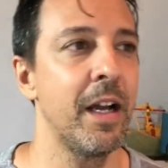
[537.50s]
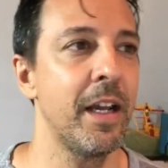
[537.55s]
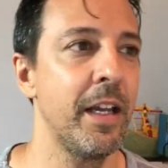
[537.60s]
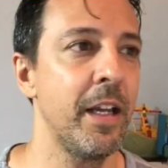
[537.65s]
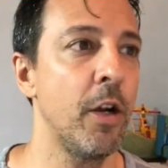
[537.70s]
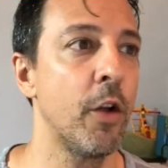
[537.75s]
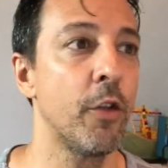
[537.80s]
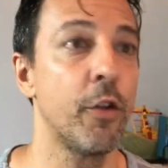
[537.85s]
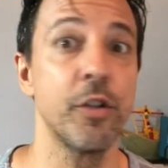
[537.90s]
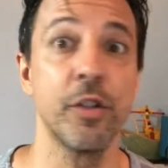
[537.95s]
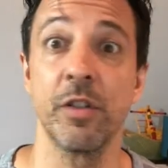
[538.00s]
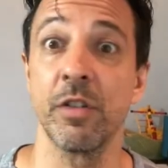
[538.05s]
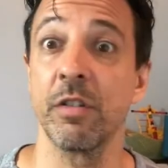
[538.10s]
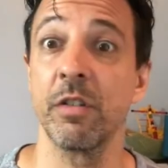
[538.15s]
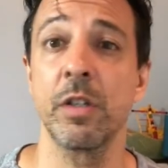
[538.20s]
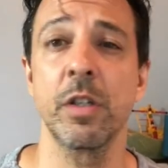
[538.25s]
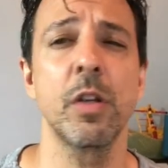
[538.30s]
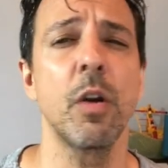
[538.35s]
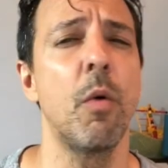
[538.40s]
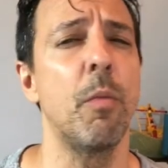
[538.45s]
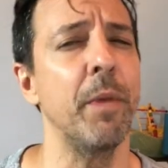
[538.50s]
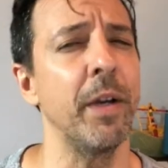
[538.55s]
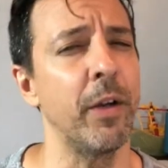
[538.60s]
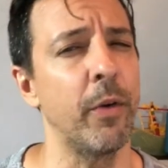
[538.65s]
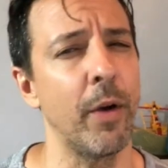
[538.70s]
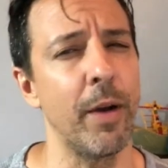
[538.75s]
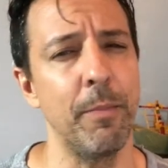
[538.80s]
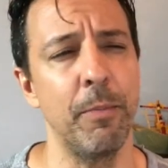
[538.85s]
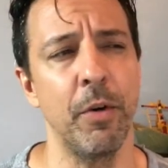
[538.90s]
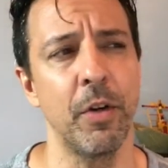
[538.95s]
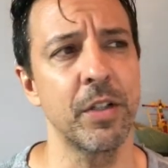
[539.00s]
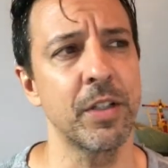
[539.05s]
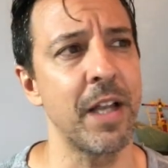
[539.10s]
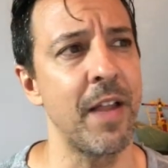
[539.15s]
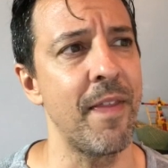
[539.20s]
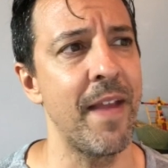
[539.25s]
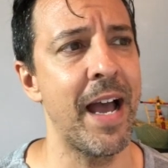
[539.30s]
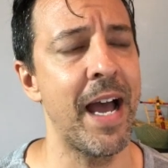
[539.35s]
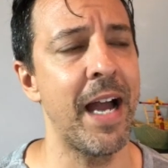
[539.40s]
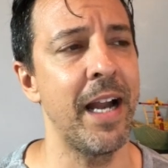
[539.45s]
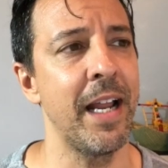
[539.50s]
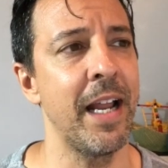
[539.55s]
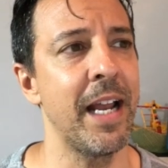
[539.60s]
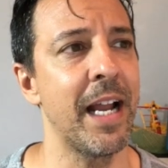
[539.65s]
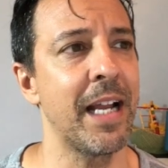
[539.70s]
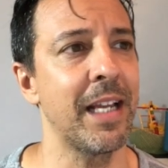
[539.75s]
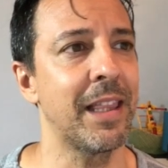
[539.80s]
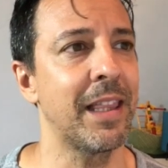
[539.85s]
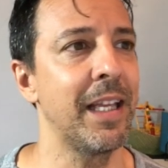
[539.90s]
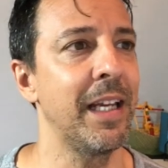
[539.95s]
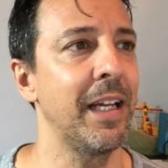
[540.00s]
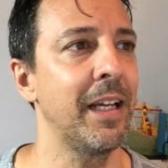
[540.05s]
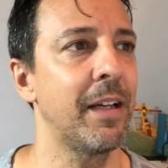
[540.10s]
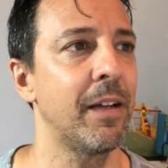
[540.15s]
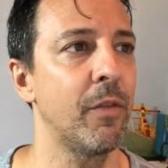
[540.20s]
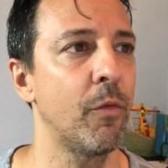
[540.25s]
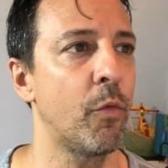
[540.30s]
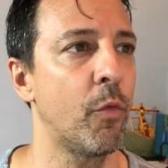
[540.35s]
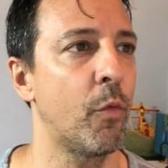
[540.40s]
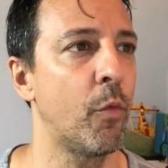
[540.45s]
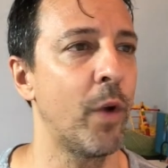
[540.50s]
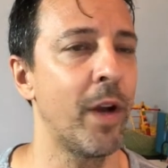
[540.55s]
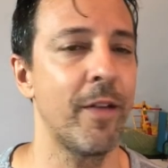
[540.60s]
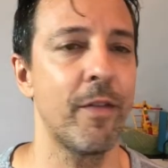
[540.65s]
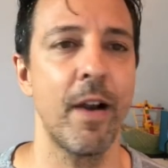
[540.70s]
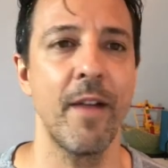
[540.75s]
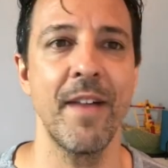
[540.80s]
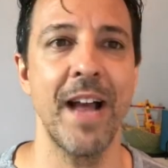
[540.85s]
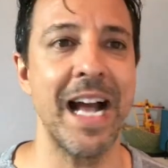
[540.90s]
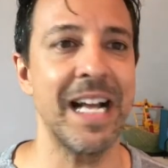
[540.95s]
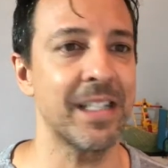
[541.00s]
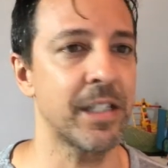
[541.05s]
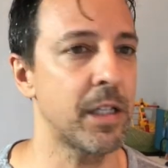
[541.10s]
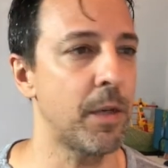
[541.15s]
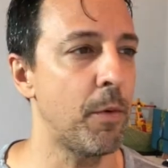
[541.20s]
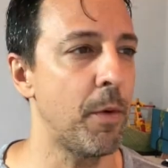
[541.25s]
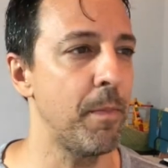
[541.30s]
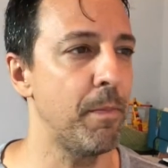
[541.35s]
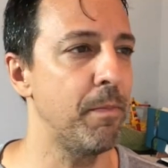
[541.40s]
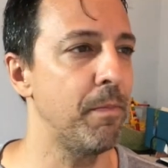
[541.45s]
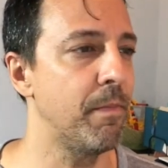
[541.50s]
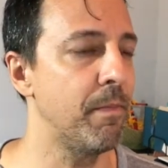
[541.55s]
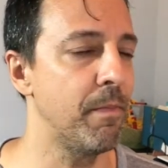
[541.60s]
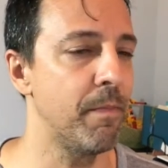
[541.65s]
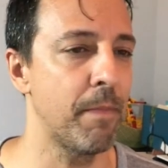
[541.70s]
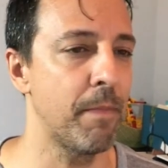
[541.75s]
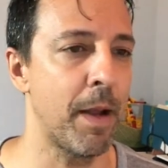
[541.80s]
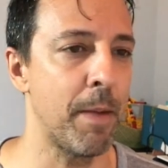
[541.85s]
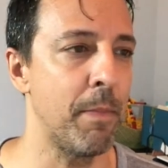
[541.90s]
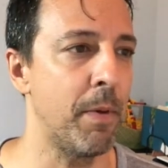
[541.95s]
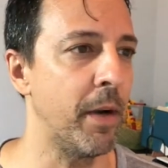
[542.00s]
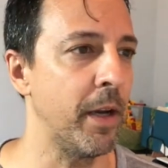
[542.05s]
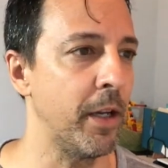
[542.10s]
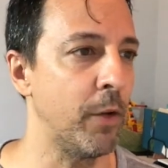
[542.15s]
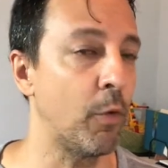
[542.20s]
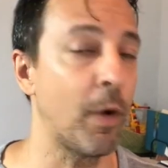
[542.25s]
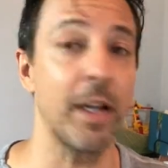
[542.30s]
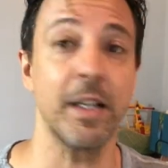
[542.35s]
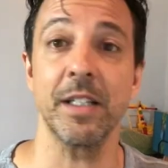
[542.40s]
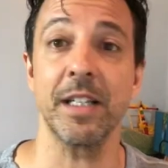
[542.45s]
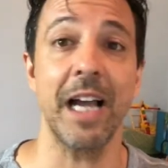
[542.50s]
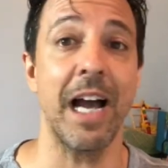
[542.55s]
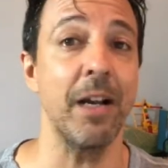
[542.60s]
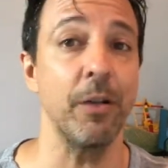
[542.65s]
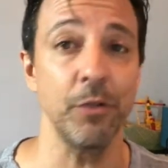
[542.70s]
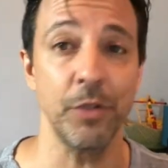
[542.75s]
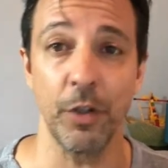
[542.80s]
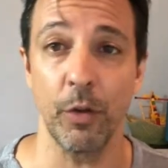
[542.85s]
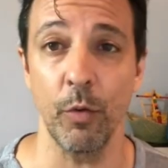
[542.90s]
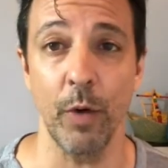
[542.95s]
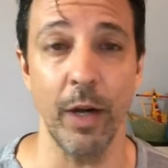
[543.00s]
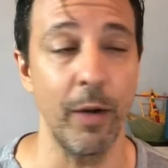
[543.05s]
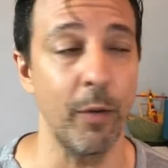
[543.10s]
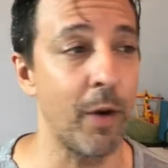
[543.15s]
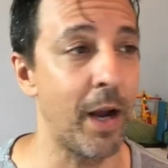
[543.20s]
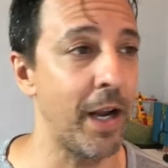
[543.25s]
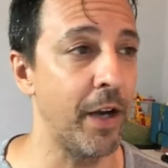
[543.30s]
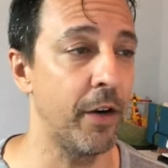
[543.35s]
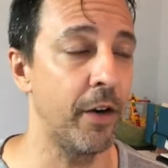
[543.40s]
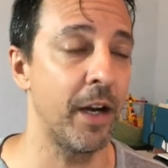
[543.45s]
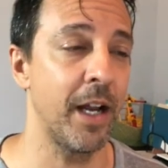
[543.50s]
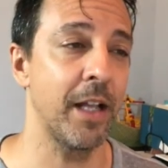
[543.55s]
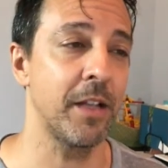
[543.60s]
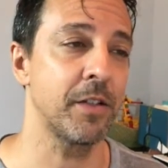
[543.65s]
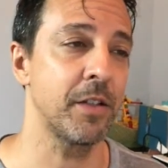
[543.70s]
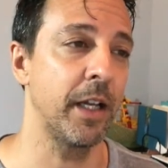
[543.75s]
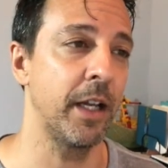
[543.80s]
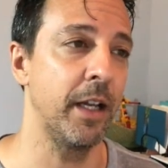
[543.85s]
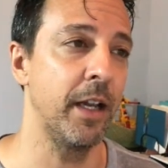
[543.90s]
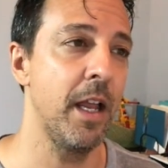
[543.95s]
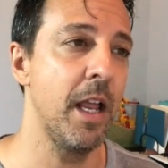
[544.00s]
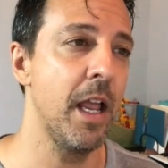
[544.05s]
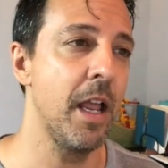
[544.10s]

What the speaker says: there's so many great books on that. And I think whenever I've asked someone, my buddy Greg Scott, who's a great writer, and I'll say,